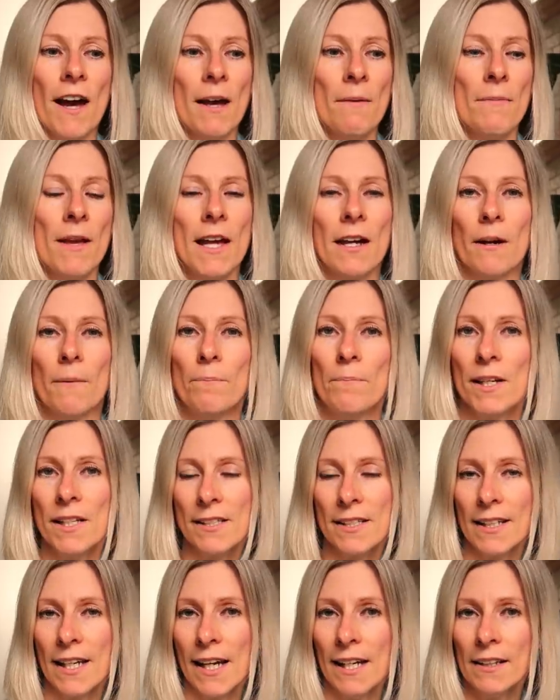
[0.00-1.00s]
I make a
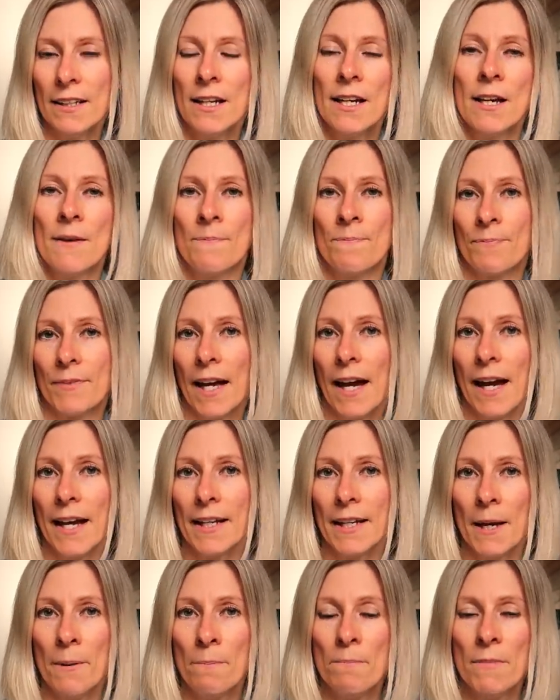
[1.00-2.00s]
biscuit, I
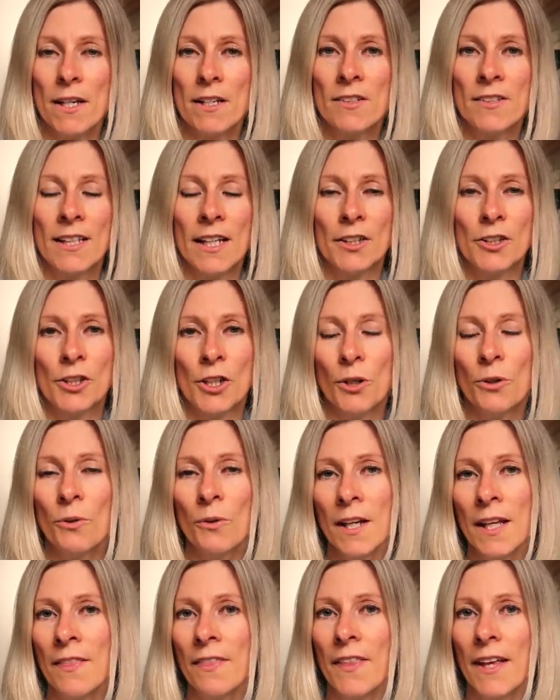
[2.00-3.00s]
can mix the dough
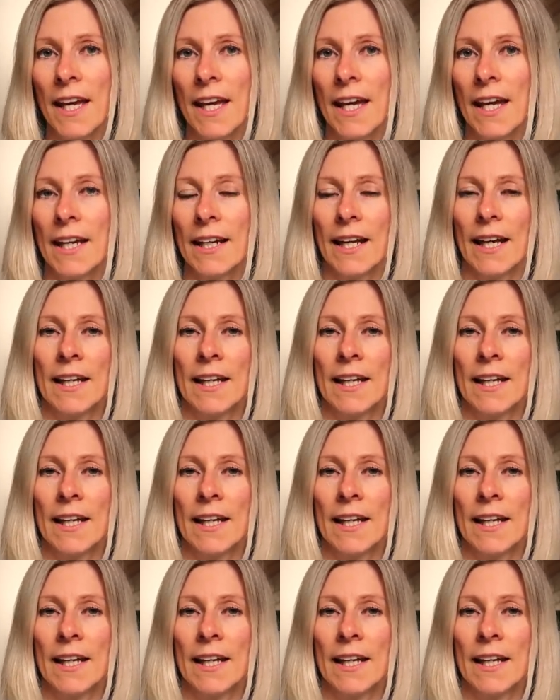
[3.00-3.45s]
in there,